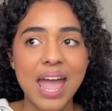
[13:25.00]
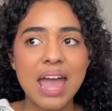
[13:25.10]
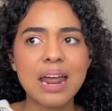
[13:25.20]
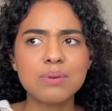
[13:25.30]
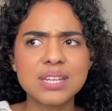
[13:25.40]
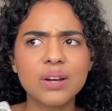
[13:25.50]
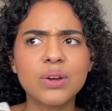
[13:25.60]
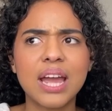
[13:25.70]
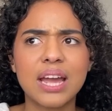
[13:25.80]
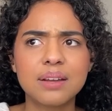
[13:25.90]
And I was like,
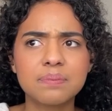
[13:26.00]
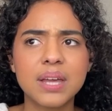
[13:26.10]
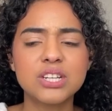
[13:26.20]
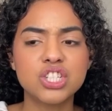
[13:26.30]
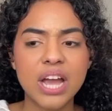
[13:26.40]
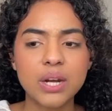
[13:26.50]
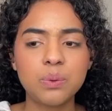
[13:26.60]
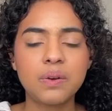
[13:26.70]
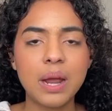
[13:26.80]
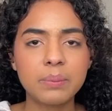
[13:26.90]
okay, in
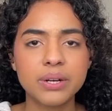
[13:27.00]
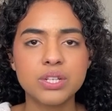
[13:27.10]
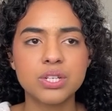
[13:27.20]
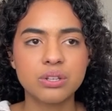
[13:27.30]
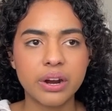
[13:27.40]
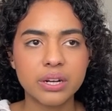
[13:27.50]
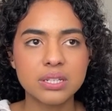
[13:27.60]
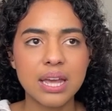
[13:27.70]
January, I'm gonna start.